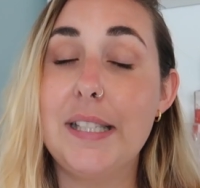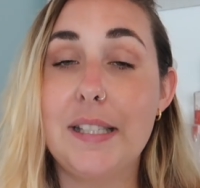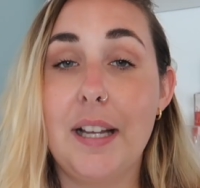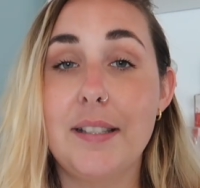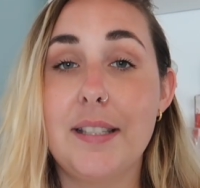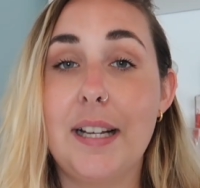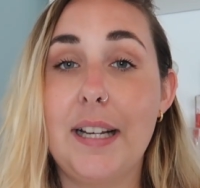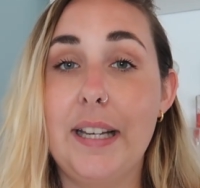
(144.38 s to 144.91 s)

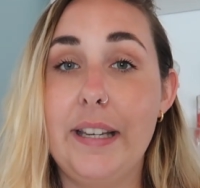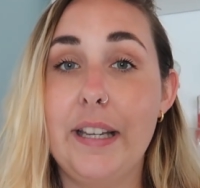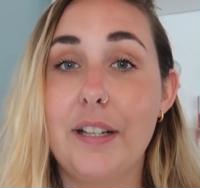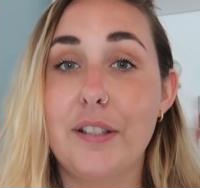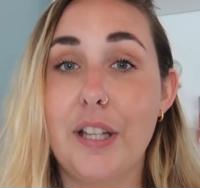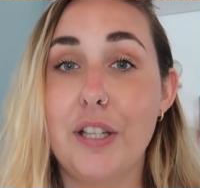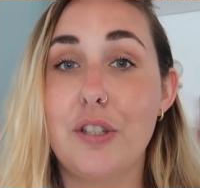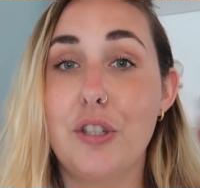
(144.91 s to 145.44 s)
certain
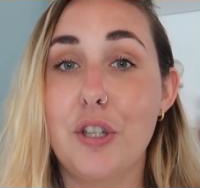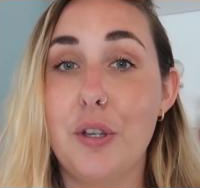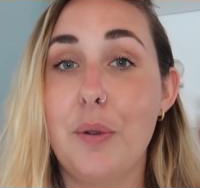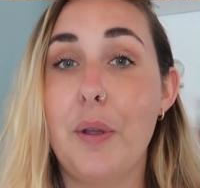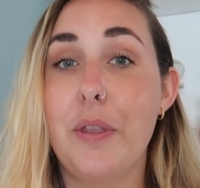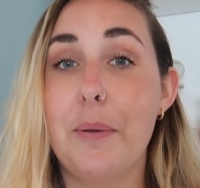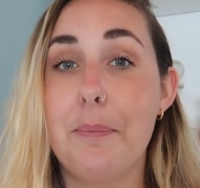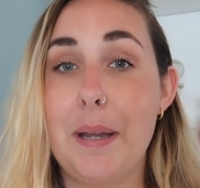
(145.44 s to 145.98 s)
clinics that
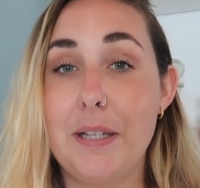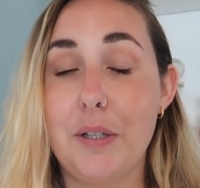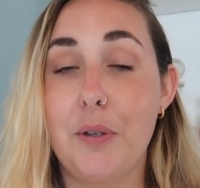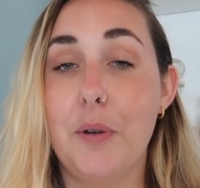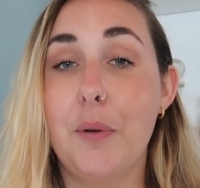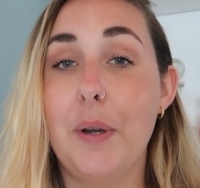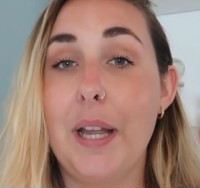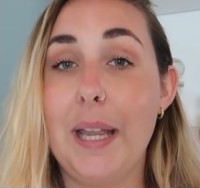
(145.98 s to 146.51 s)
do the
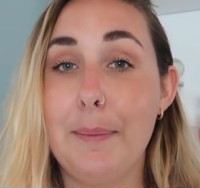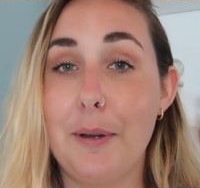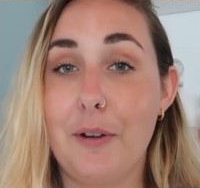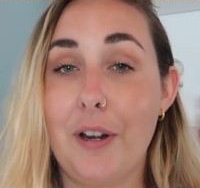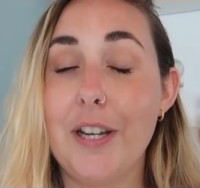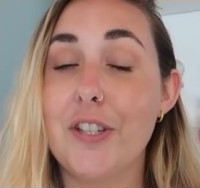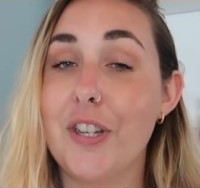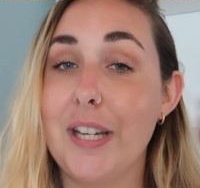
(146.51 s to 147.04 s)
medical
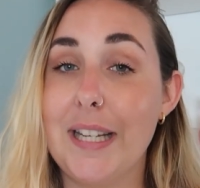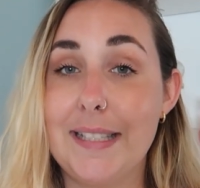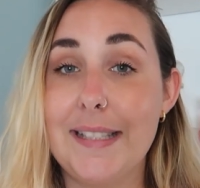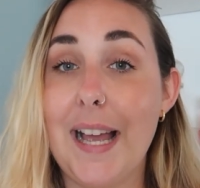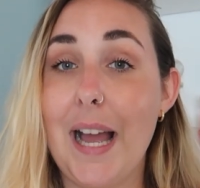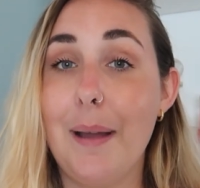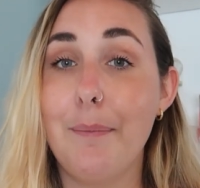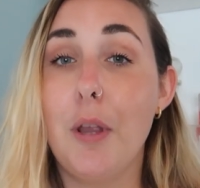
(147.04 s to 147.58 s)
immigration
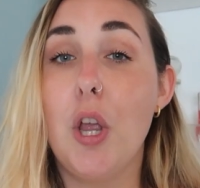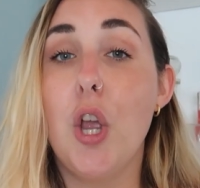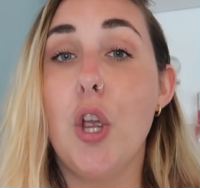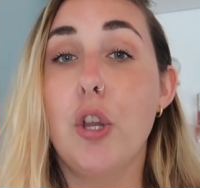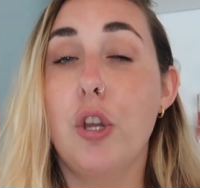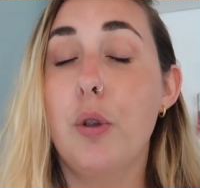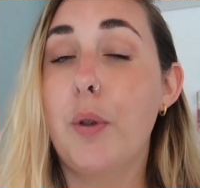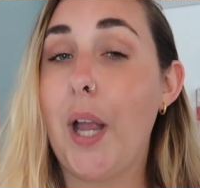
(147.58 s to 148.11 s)
exam.
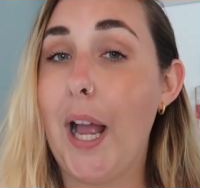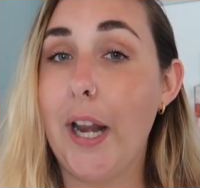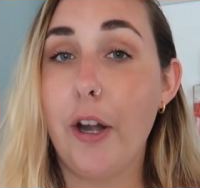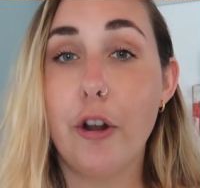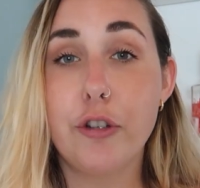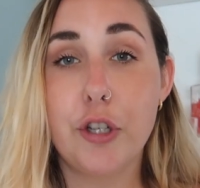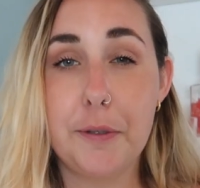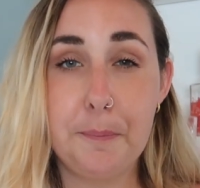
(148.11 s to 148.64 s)
You
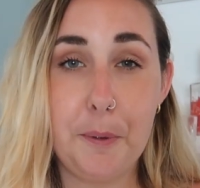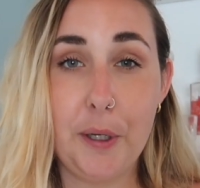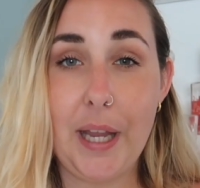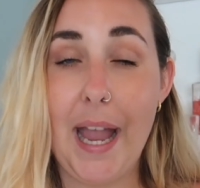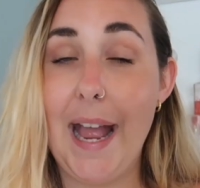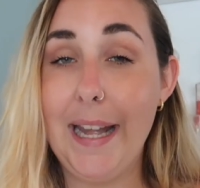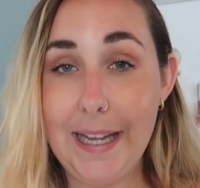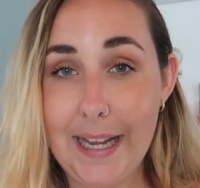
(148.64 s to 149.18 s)
cannot just book
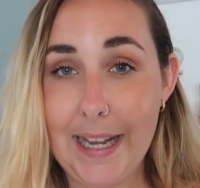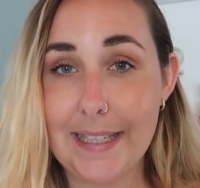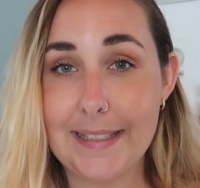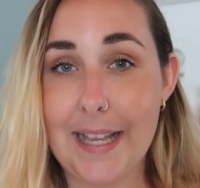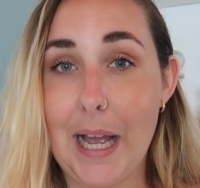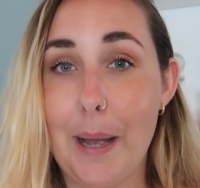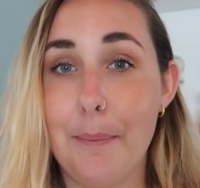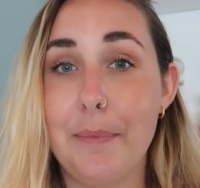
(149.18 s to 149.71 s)
any
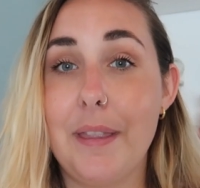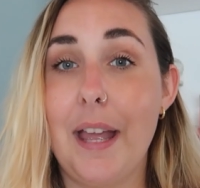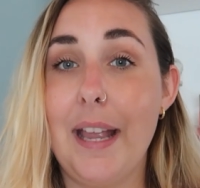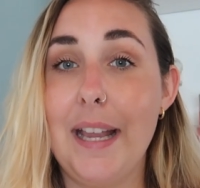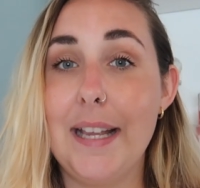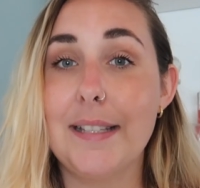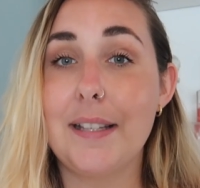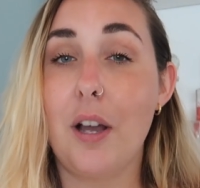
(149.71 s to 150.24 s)
exam.
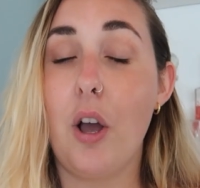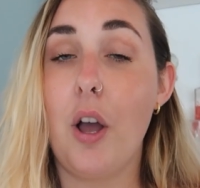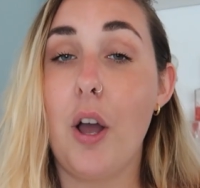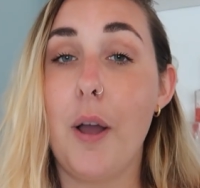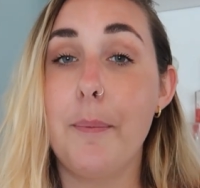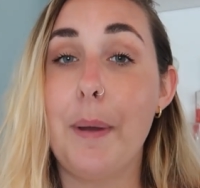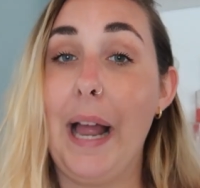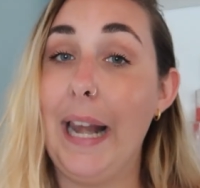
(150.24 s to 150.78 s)
There is
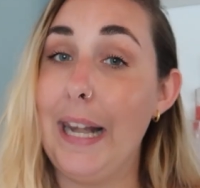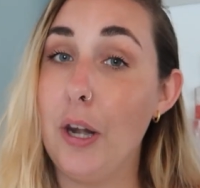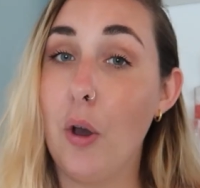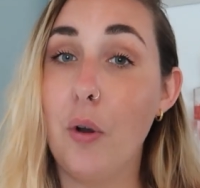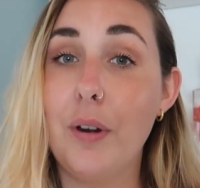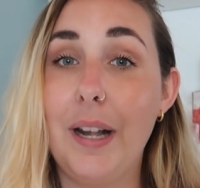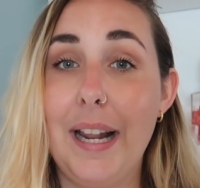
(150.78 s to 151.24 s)
a long